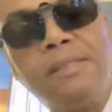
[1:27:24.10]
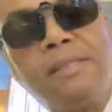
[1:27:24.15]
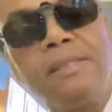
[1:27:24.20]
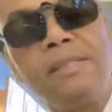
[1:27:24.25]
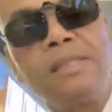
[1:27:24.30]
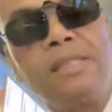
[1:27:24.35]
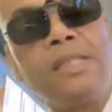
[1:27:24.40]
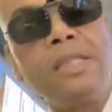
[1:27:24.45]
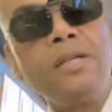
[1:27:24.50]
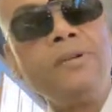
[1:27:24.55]

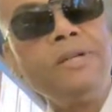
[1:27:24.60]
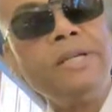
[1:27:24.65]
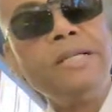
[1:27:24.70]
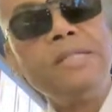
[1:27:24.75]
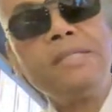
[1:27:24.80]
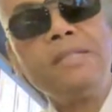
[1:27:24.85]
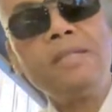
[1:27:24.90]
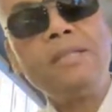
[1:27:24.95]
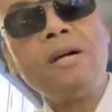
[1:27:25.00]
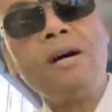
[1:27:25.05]

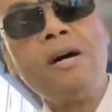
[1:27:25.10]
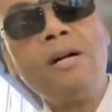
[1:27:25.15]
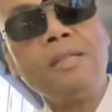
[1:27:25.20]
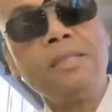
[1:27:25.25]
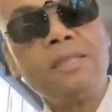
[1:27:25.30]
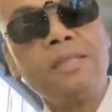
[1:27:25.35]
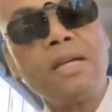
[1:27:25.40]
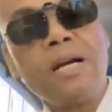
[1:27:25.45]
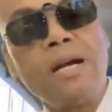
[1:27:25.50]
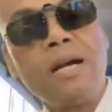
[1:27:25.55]
Sirius the dog
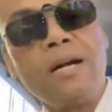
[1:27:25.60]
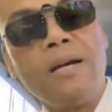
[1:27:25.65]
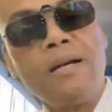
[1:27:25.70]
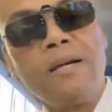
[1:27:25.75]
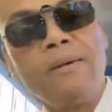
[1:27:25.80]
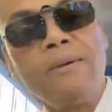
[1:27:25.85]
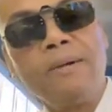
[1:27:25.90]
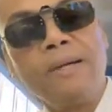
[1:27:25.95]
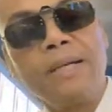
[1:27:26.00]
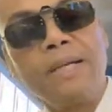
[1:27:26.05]
star,
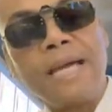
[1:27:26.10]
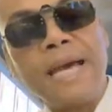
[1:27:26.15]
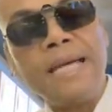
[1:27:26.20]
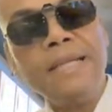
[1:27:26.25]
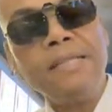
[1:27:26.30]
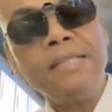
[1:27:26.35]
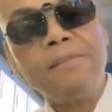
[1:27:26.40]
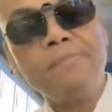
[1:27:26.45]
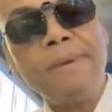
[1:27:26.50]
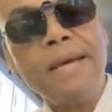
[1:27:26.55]

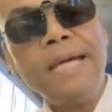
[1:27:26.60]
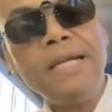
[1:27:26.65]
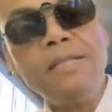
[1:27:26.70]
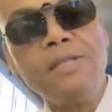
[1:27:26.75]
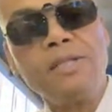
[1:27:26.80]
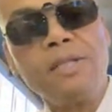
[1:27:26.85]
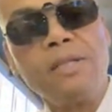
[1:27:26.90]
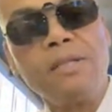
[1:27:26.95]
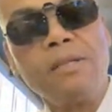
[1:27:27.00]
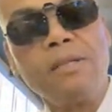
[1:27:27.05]
Canis
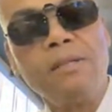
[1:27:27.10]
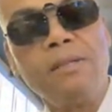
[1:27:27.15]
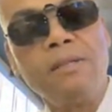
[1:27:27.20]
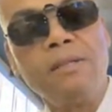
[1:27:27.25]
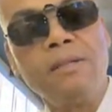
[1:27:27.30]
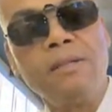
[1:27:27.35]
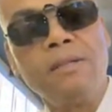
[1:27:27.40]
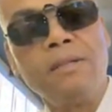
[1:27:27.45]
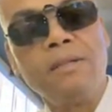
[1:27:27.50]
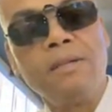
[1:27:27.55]
Major,
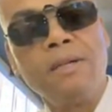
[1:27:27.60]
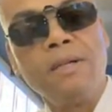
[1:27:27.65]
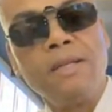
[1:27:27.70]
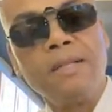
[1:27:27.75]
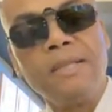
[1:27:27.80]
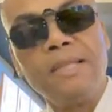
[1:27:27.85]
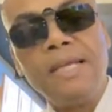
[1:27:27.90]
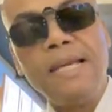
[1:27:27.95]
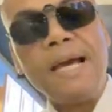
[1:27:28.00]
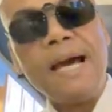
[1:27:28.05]

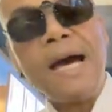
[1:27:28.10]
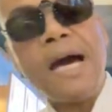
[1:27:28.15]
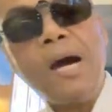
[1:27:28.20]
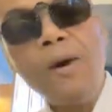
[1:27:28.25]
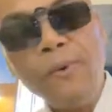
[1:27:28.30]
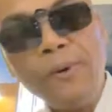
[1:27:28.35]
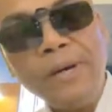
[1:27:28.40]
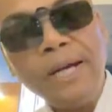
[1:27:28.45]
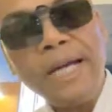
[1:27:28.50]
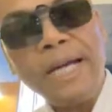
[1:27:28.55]
the
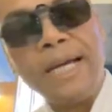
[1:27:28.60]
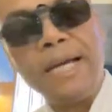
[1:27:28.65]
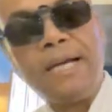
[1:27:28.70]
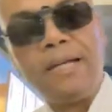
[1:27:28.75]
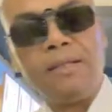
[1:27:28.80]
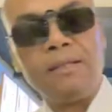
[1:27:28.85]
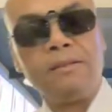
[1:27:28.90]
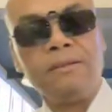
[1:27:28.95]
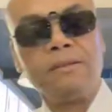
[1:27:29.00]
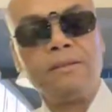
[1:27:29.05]
hour hand.